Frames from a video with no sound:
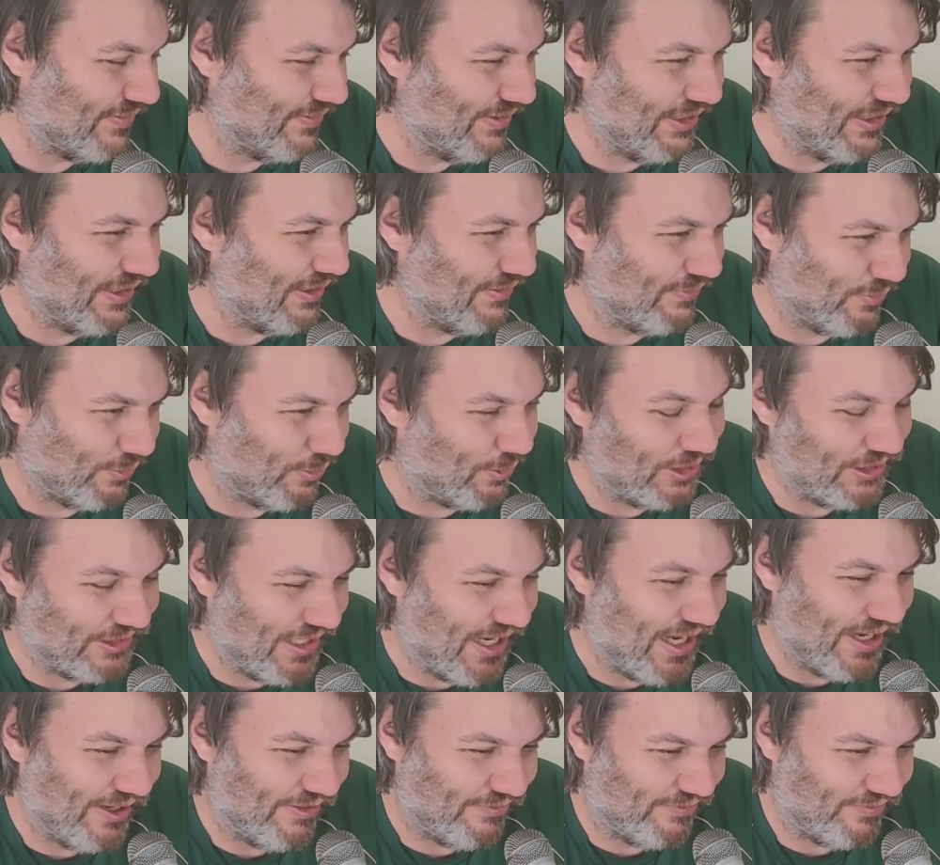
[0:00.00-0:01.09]
I mean, they always
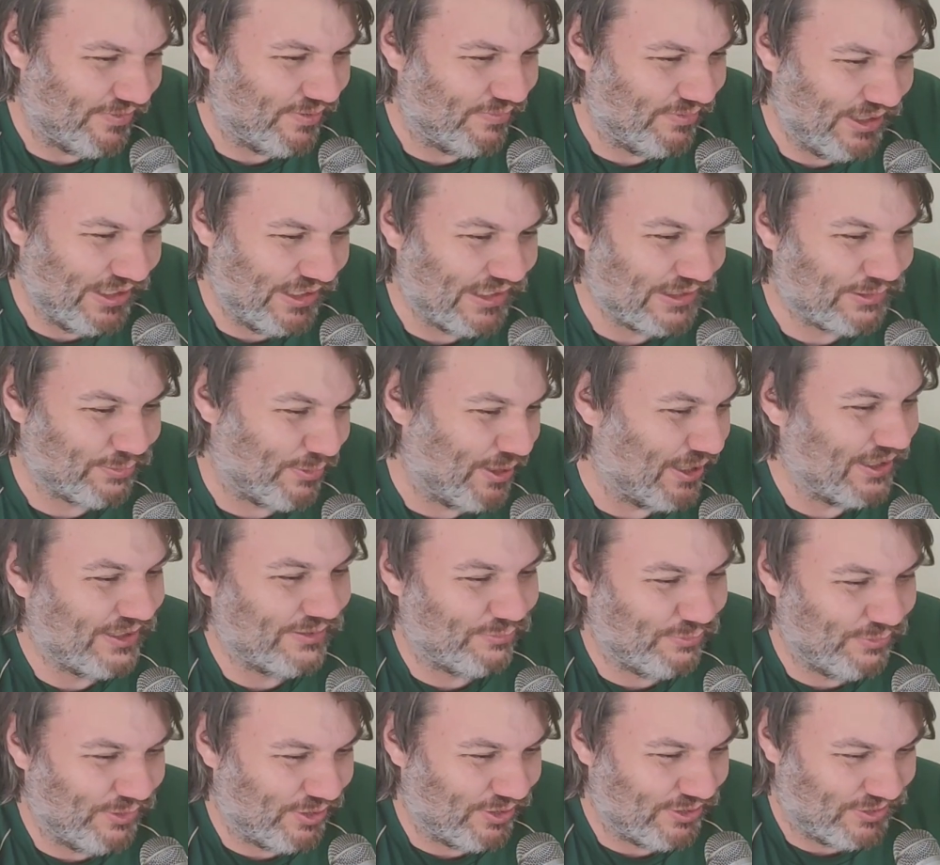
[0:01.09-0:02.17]
have. I mean, that's why
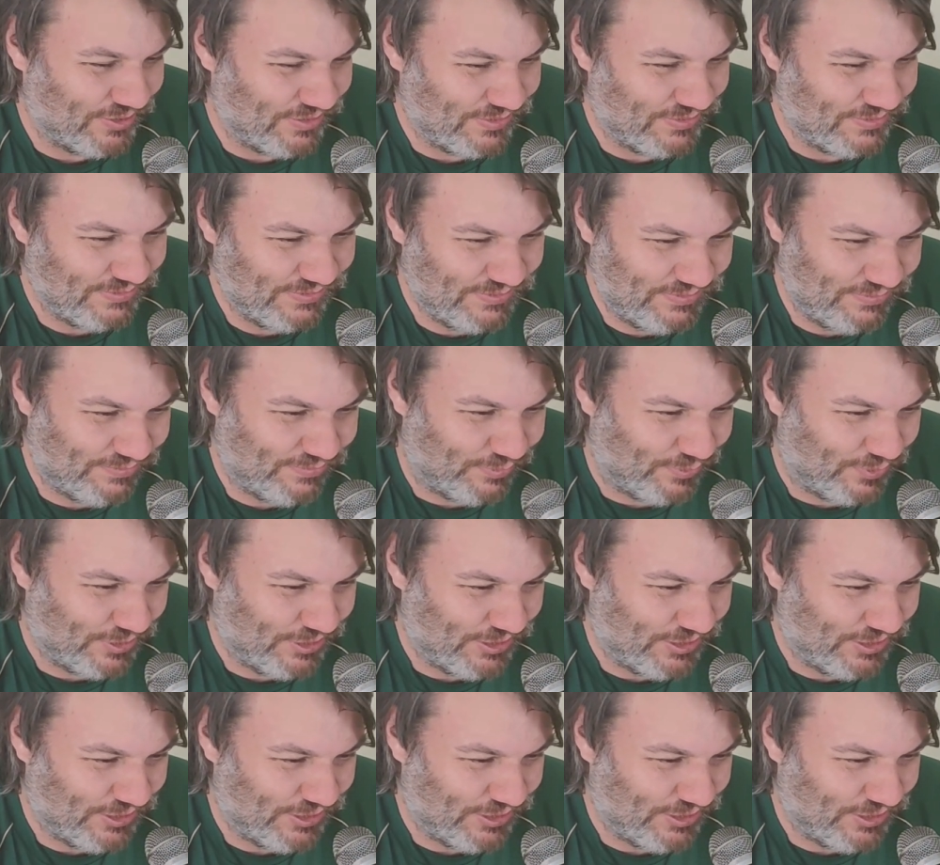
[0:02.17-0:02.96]
we're on to the fourth